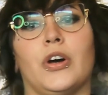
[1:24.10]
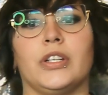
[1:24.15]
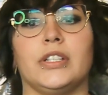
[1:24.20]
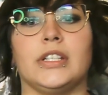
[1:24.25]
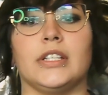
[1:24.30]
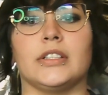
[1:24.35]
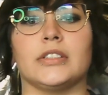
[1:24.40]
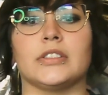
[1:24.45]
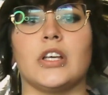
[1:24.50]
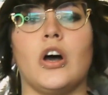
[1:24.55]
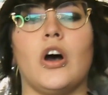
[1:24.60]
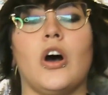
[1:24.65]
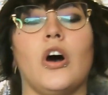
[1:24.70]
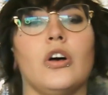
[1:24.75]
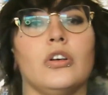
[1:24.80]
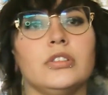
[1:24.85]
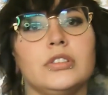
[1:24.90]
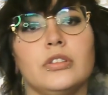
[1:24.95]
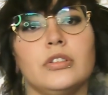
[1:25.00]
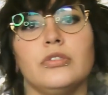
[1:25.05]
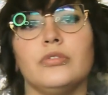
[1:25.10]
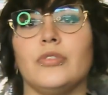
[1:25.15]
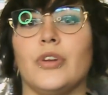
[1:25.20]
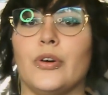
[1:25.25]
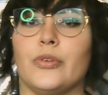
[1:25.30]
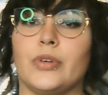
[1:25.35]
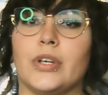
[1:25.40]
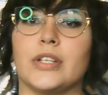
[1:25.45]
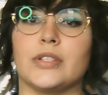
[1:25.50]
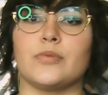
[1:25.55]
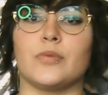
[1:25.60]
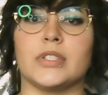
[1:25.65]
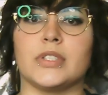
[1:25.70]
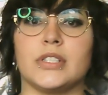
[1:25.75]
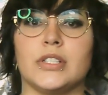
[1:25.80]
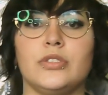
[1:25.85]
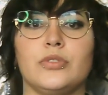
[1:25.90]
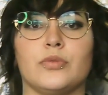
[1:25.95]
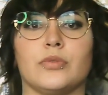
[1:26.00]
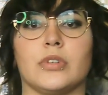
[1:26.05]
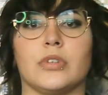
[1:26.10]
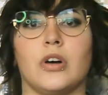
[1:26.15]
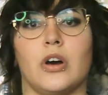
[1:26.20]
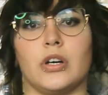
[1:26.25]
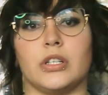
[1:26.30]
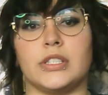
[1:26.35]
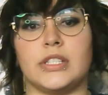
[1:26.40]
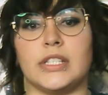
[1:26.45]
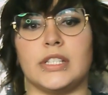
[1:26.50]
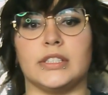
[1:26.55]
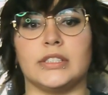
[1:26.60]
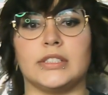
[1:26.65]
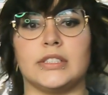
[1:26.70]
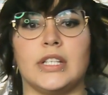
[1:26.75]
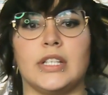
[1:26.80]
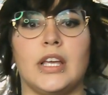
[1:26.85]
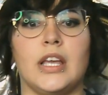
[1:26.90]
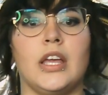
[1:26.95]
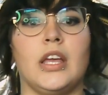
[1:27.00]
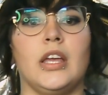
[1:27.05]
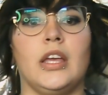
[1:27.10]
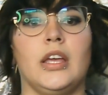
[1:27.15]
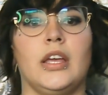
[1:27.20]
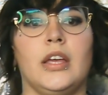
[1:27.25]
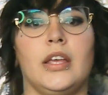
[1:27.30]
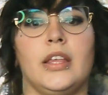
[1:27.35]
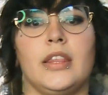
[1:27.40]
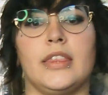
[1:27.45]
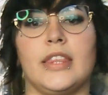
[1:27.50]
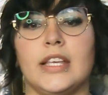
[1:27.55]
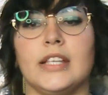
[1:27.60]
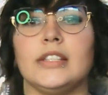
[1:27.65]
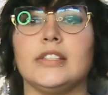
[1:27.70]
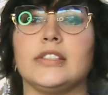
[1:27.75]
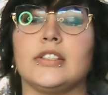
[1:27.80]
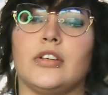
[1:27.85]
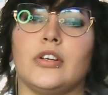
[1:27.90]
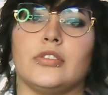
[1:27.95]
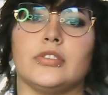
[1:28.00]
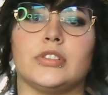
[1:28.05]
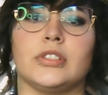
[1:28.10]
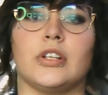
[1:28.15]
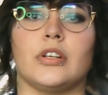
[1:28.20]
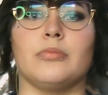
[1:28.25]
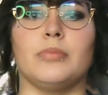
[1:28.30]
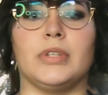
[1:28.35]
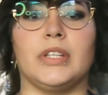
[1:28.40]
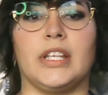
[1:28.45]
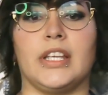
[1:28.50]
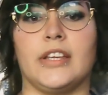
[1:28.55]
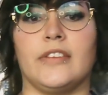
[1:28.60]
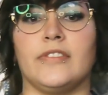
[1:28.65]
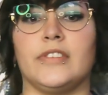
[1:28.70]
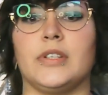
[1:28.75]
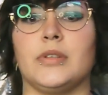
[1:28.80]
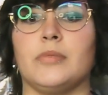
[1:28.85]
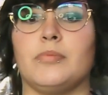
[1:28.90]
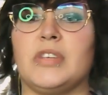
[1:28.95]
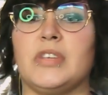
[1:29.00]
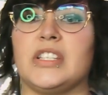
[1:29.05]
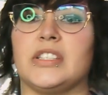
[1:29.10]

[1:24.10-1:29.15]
hauntings, also known as residual hauntings. These ghosts are believed to